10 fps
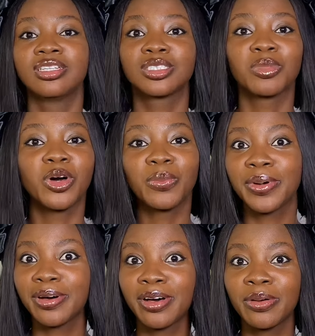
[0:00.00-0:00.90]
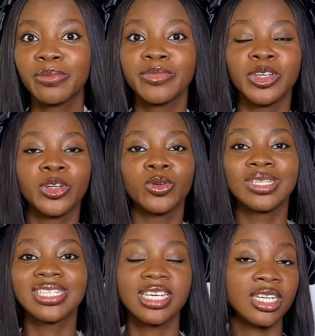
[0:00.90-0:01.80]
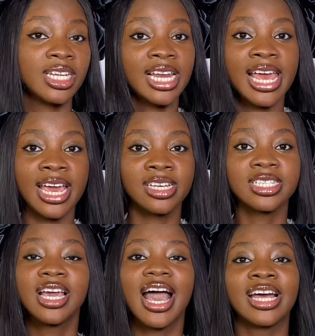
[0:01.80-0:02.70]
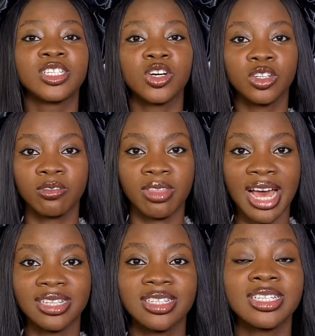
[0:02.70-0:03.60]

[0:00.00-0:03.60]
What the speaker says: small bum, skinny legs, and all of that.